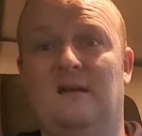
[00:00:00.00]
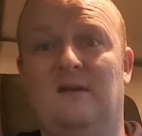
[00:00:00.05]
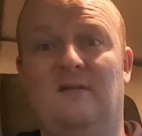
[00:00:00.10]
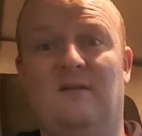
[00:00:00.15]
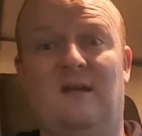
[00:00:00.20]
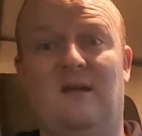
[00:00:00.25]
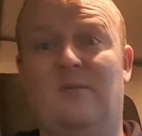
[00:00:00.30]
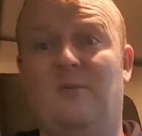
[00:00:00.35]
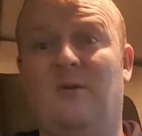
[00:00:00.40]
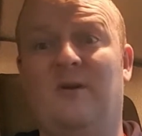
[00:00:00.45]

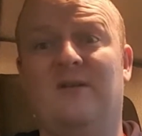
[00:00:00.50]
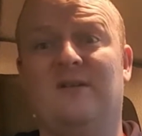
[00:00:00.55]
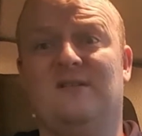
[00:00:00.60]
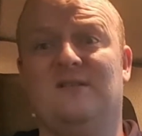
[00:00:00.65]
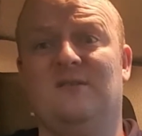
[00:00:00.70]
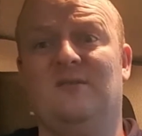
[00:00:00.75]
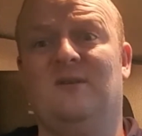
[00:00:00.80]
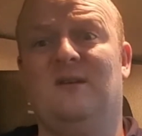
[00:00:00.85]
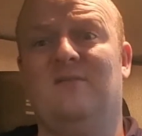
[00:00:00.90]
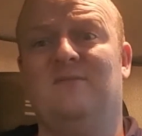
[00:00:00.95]
like what I
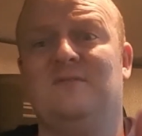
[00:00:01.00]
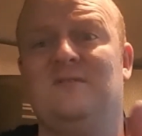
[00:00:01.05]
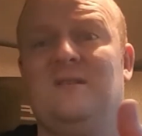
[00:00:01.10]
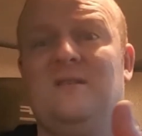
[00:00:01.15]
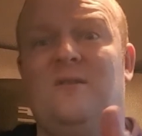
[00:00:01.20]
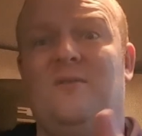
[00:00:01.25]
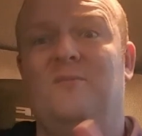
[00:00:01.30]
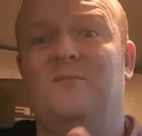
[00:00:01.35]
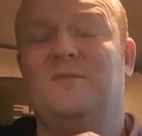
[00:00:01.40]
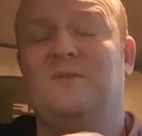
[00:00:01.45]
do, give us a
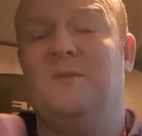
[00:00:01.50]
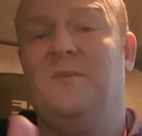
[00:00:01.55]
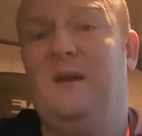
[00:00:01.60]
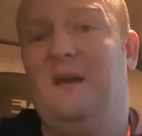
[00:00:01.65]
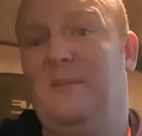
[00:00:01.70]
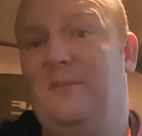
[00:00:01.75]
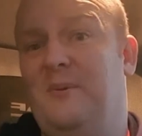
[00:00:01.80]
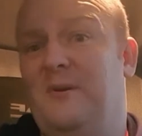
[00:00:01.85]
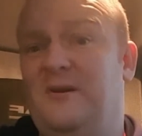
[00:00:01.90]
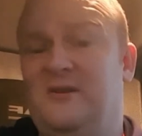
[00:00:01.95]
thumbs up. I
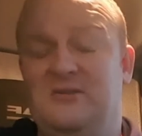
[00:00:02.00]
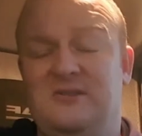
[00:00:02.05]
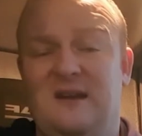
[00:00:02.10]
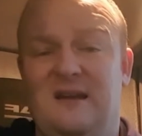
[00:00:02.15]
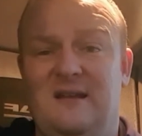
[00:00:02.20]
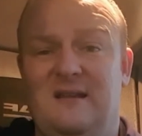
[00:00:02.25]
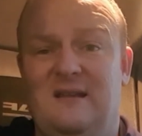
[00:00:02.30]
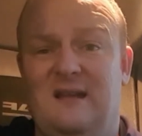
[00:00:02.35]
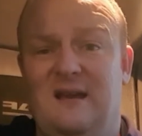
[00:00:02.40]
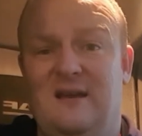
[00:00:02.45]

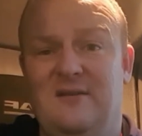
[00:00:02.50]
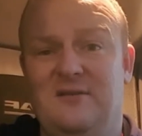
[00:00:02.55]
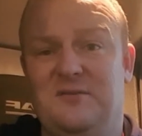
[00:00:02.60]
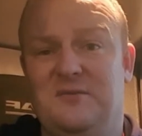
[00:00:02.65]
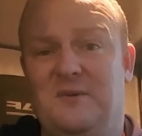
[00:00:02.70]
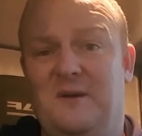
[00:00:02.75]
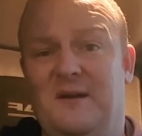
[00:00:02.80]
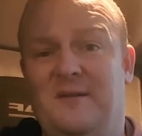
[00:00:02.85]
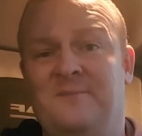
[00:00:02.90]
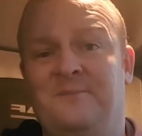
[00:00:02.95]
appreciate that as
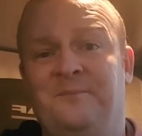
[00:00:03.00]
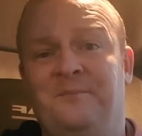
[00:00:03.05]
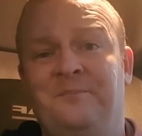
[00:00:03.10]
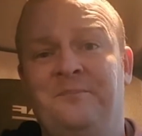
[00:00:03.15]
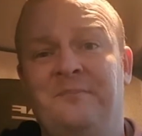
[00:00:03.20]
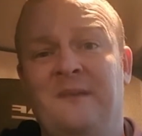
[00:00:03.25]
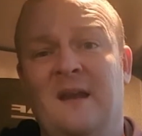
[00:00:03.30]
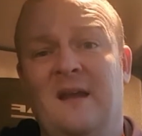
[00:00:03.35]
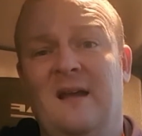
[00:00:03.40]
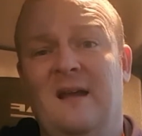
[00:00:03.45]
well.
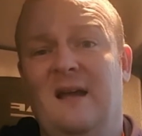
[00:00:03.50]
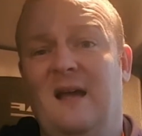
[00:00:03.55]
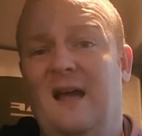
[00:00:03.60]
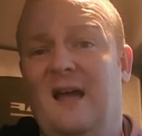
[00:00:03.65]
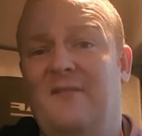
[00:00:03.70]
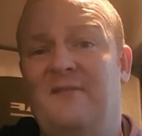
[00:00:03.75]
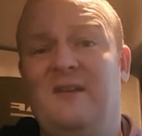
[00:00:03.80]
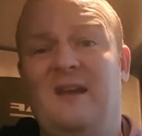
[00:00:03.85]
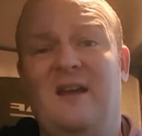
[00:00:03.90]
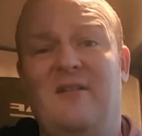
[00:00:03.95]

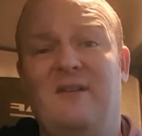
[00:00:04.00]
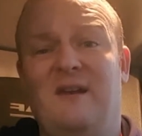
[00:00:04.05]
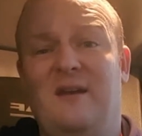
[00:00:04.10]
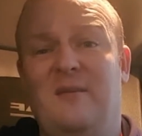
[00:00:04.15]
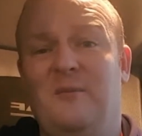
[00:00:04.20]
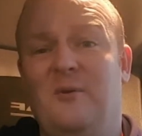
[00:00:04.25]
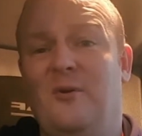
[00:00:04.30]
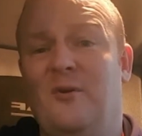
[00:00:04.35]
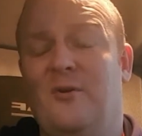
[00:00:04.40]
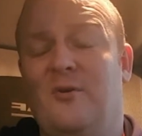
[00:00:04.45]
If you have any
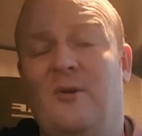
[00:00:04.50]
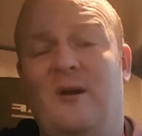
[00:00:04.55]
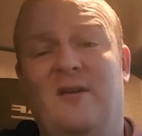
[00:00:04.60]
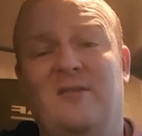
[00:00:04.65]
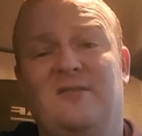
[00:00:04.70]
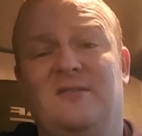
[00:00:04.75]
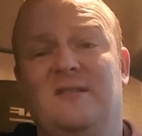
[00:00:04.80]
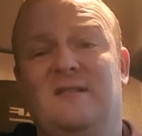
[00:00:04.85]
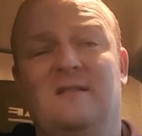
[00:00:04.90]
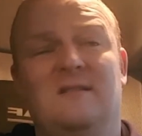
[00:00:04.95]
more
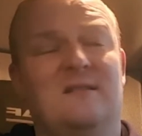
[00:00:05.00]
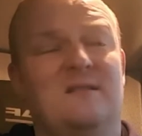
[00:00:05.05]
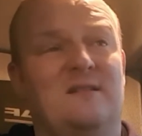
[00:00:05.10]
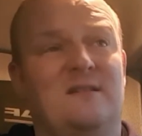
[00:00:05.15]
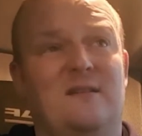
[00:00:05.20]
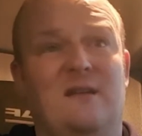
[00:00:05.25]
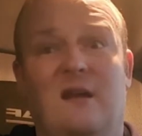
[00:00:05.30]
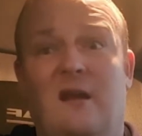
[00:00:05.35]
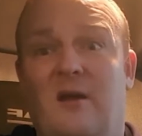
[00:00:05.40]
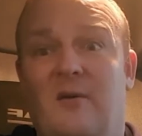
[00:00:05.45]
questions,
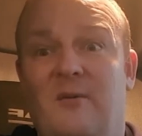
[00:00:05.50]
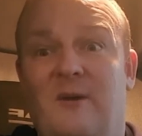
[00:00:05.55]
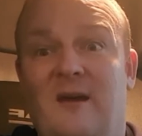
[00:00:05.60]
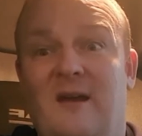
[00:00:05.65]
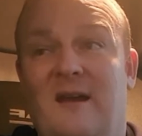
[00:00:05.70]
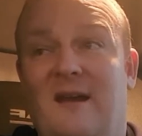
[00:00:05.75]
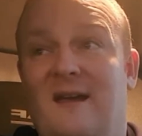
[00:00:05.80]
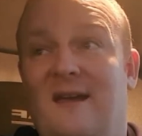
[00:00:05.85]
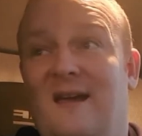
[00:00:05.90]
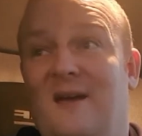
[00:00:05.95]
you know
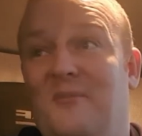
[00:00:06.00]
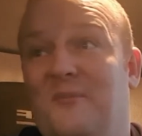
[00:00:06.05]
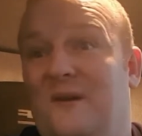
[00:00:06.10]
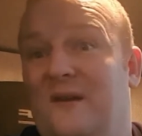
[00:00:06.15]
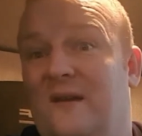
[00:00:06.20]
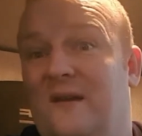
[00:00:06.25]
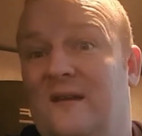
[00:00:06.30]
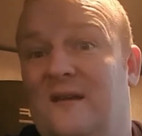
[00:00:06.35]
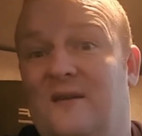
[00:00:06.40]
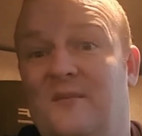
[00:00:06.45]
where I am.
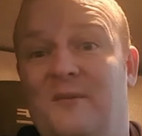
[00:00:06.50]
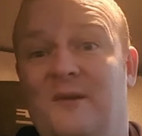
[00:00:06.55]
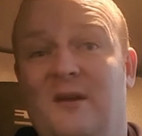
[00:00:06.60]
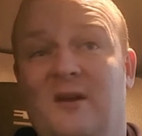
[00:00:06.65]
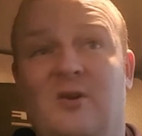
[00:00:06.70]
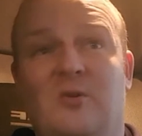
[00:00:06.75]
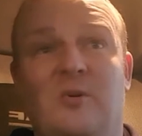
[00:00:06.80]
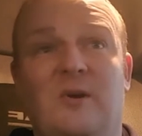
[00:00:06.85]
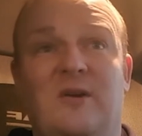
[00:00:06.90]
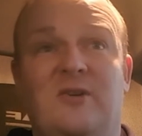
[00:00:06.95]
Give me a
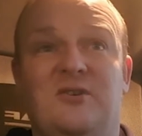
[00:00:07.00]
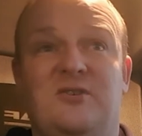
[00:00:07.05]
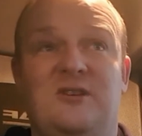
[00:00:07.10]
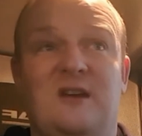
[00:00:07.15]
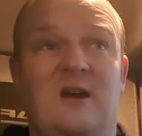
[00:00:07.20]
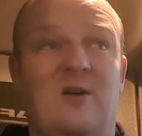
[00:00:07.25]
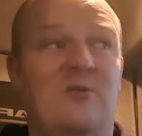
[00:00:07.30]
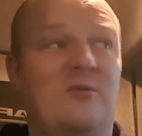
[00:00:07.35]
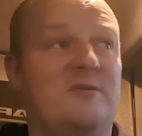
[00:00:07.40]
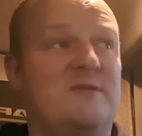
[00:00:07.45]
quick
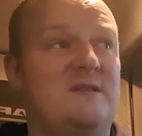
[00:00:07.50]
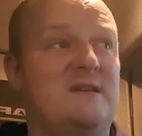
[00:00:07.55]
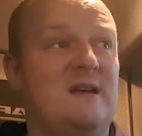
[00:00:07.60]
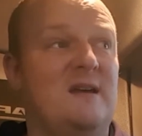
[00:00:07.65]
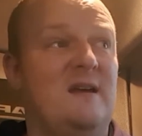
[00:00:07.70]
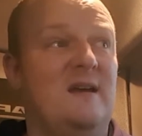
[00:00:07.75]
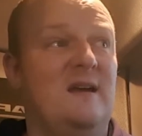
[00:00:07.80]
shout.